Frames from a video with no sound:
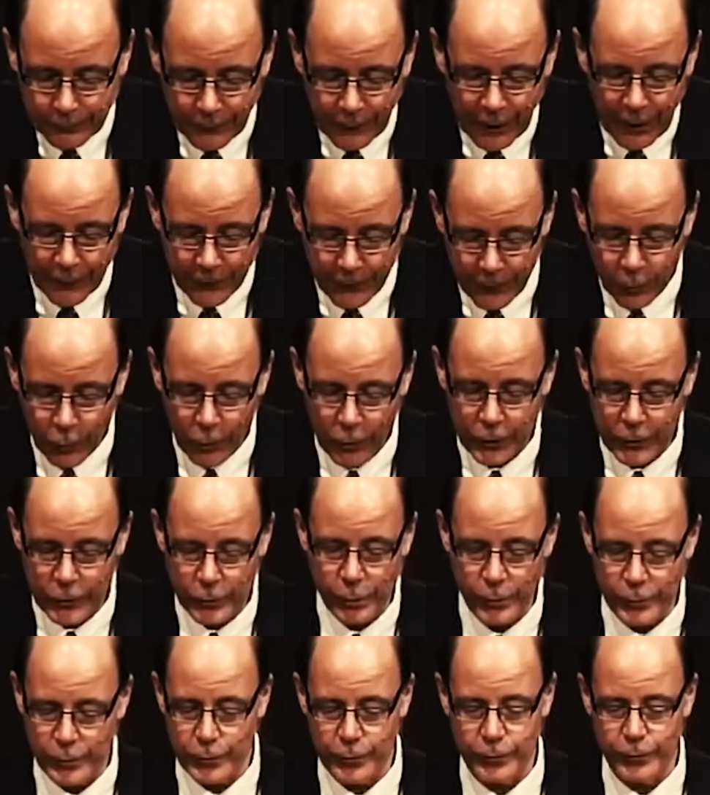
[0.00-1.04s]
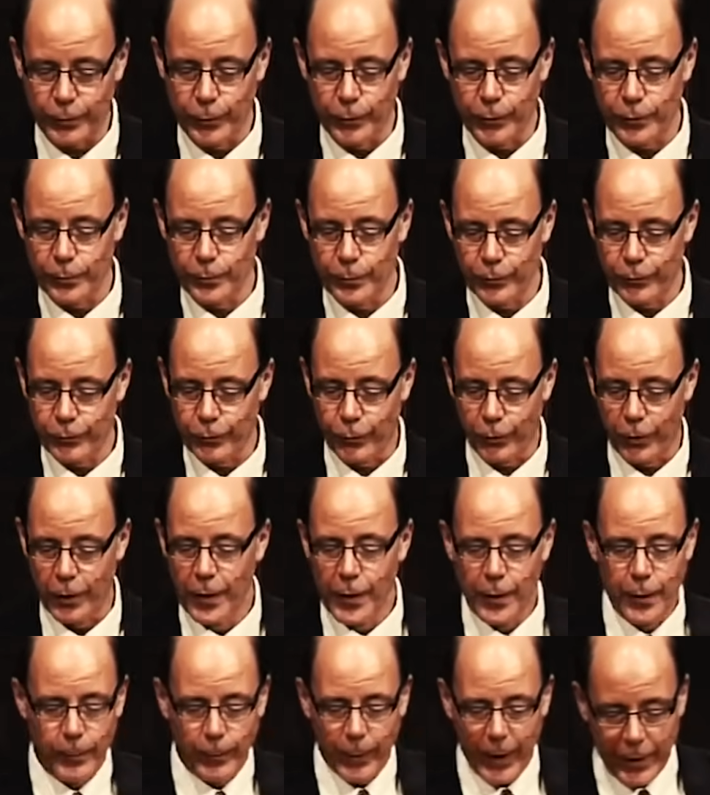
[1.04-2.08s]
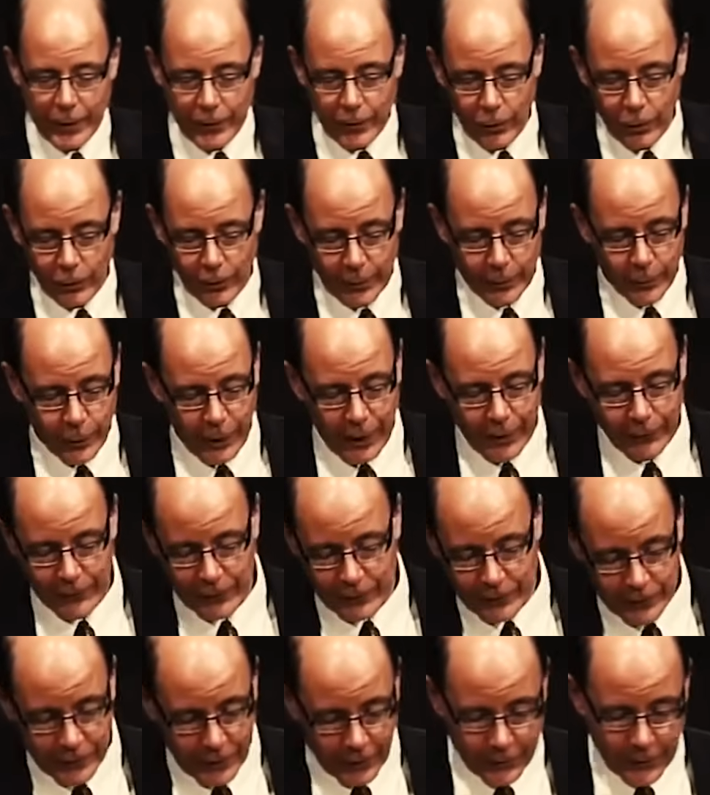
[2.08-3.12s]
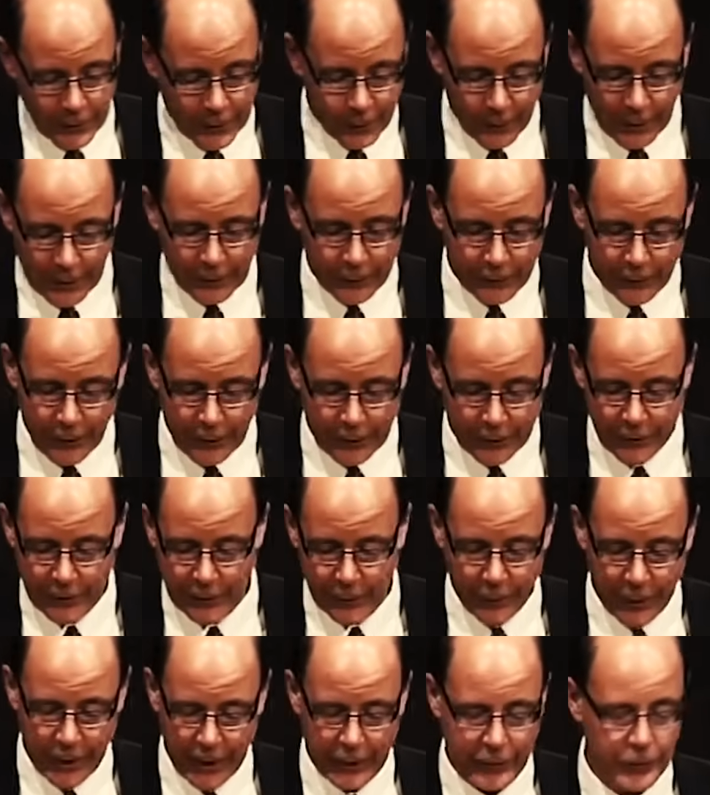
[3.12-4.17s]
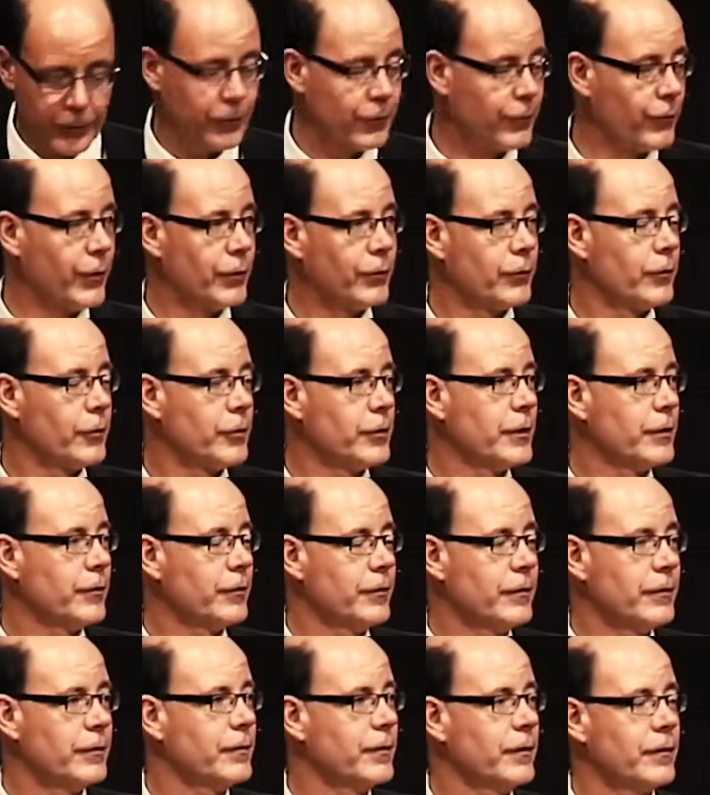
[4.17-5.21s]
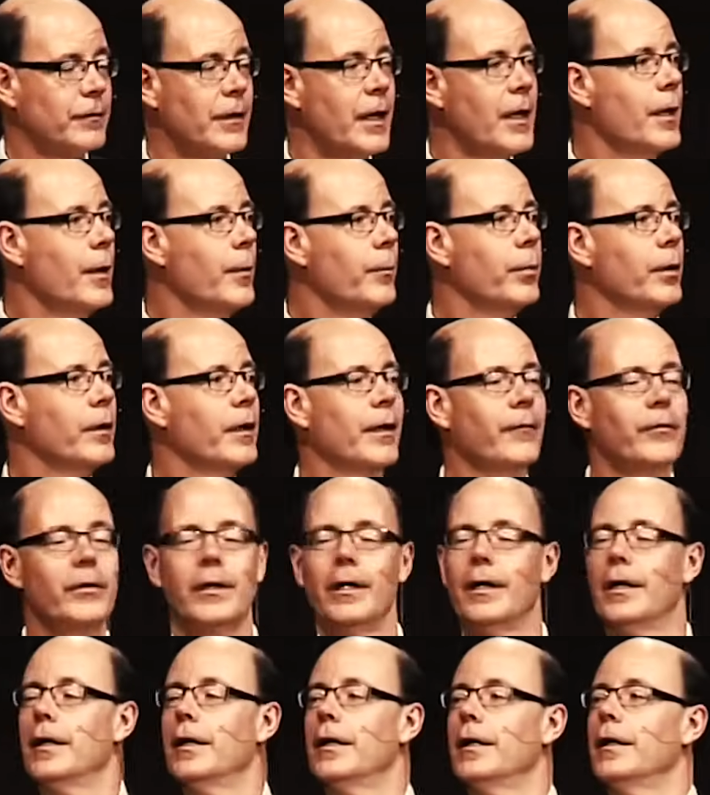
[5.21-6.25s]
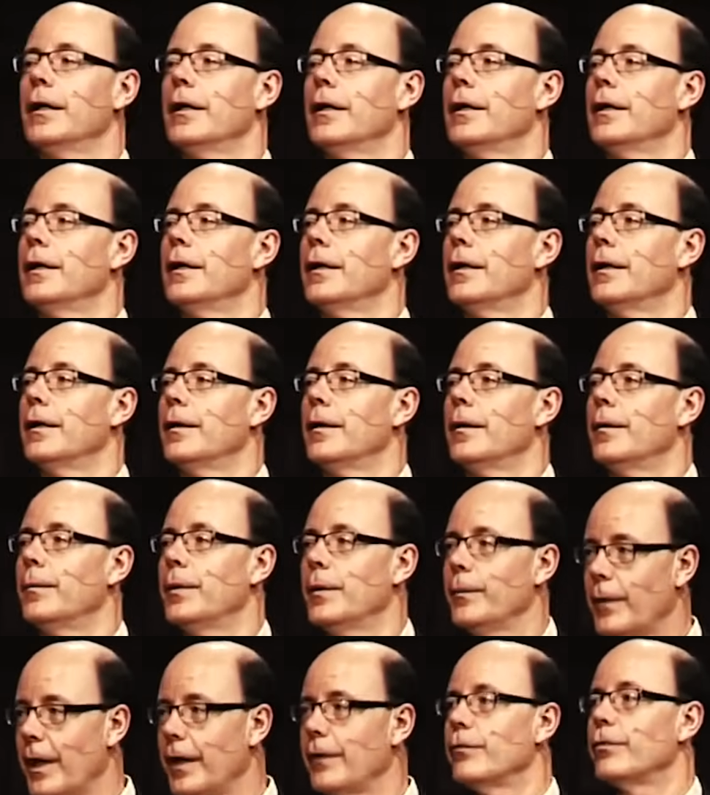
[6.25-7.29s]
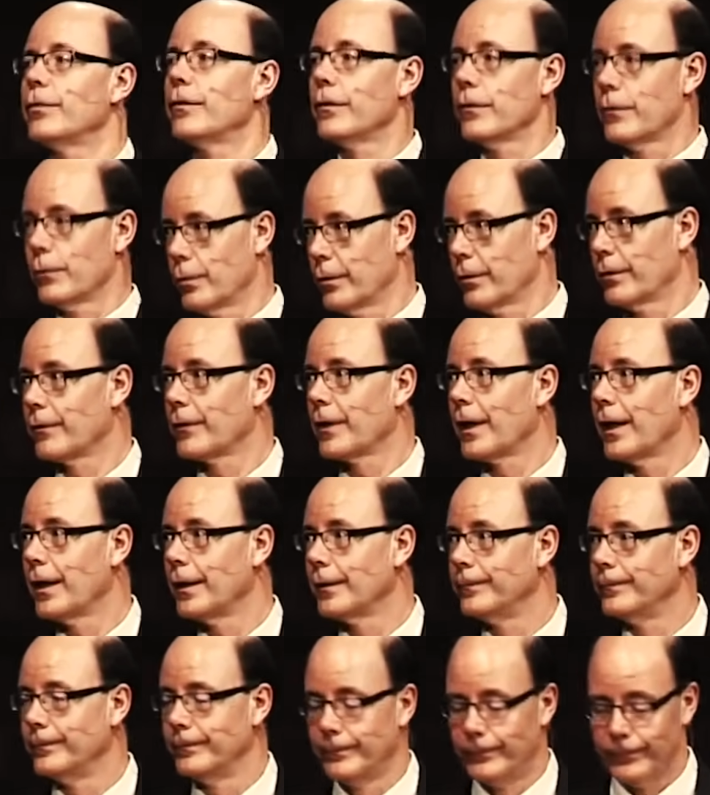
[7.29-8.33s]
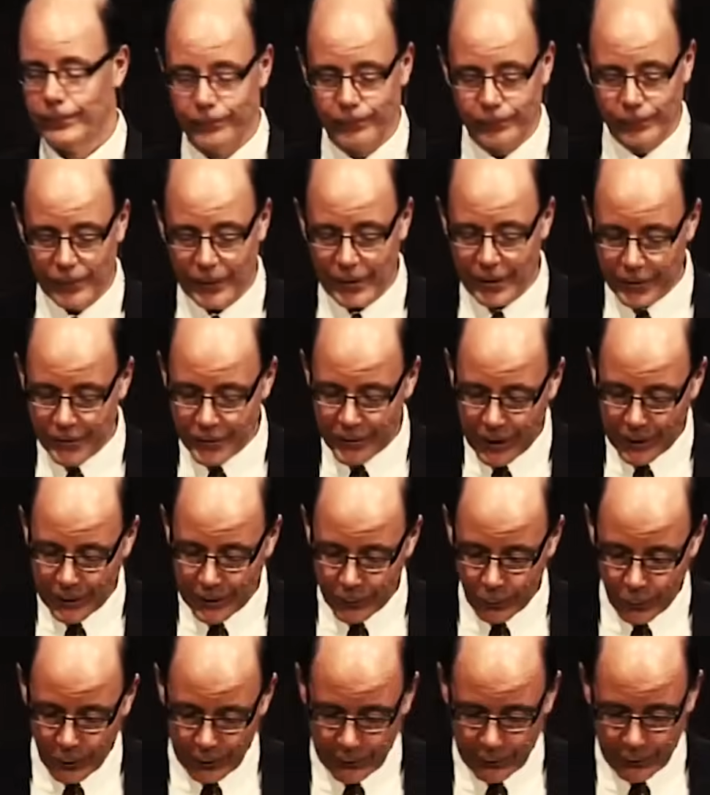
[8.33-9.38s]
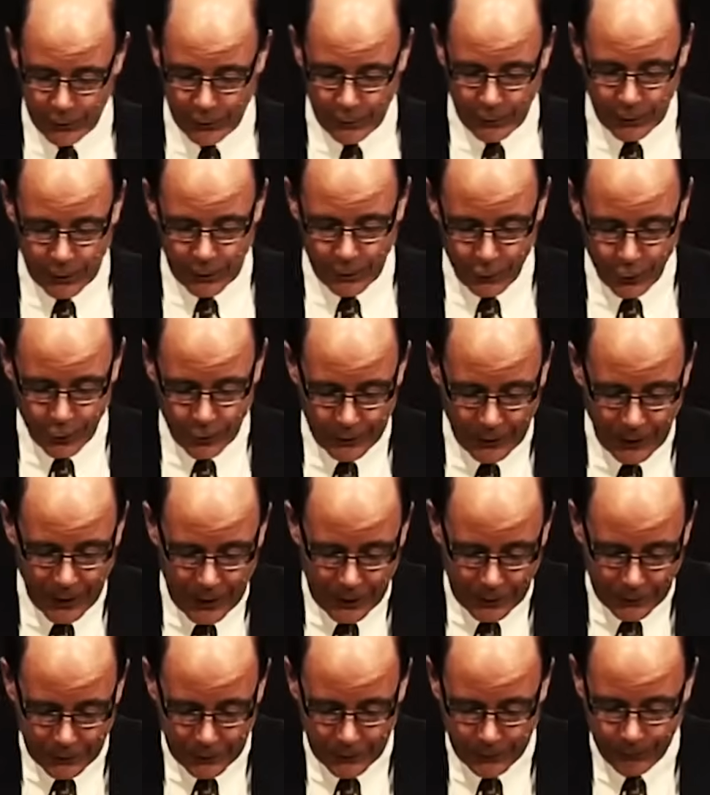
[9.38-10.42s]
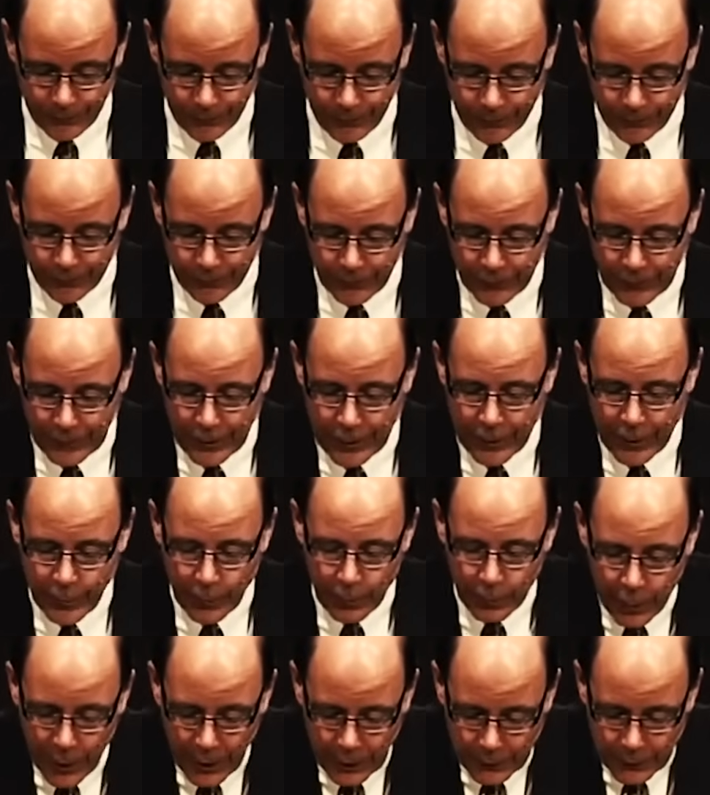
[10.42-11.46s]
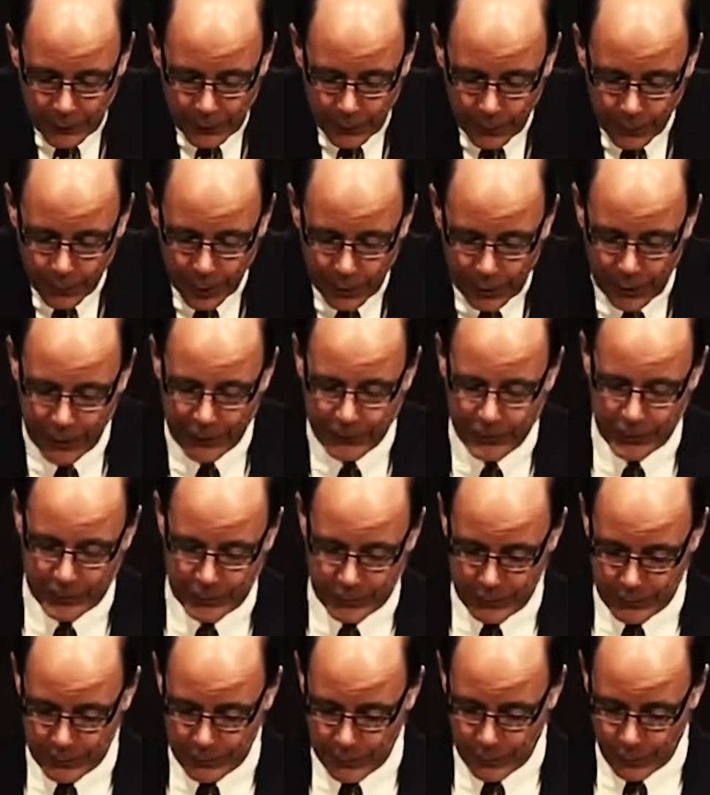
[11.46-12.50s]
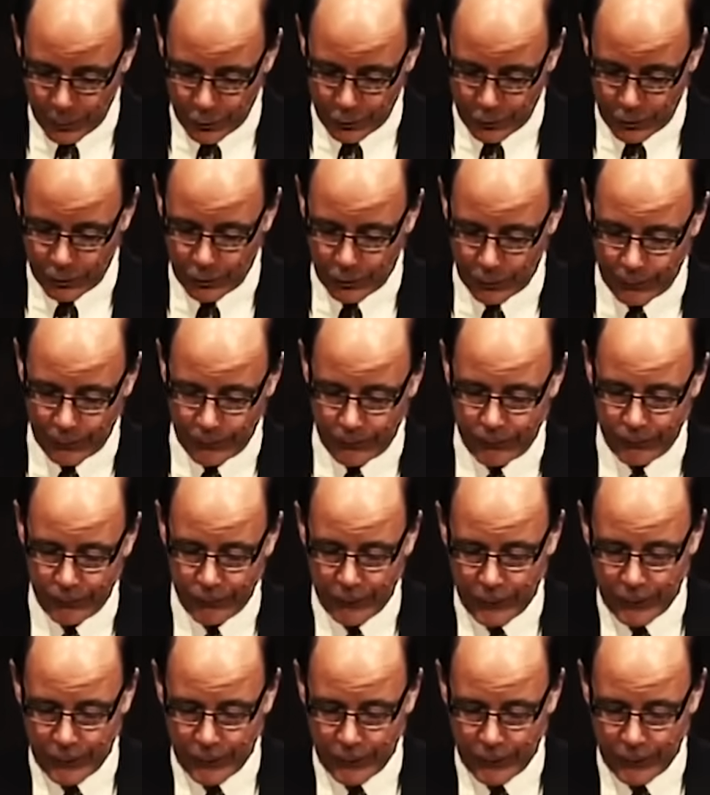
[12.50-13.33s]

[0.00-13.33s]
of the words which were spoken before by the holy prophets and of the command of us, the apostles of our Lord Jesus. He says, Beloved, be mindful of the Word of God. Second one, look at verse 8. But, beloved, number two,